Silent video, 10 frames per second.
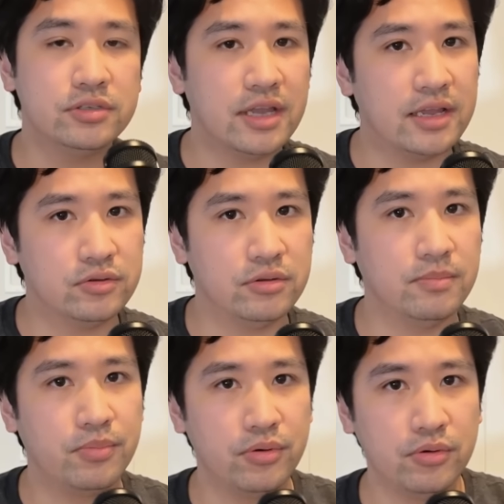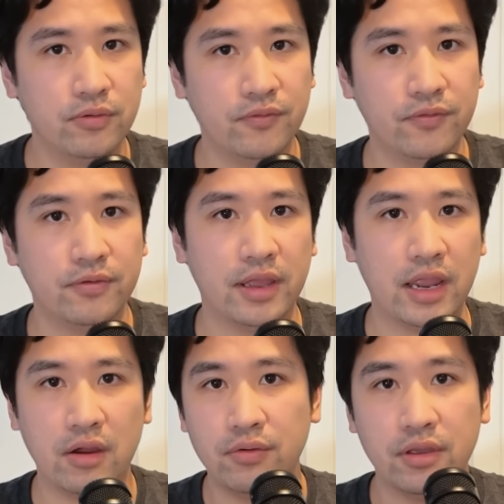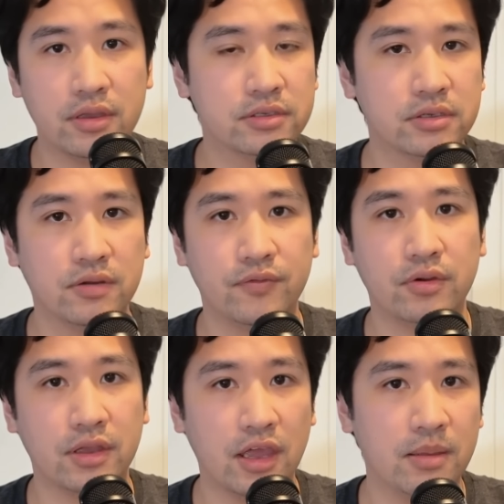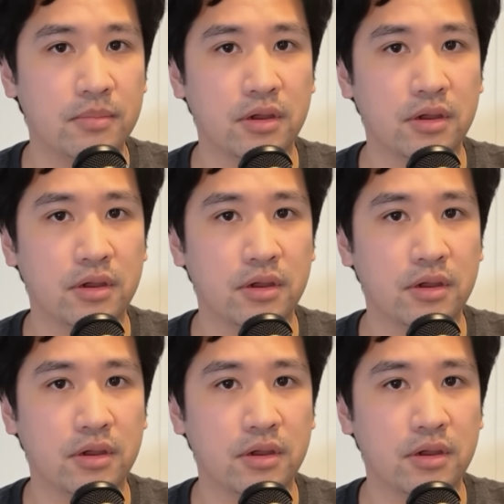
that to improve areas of your game,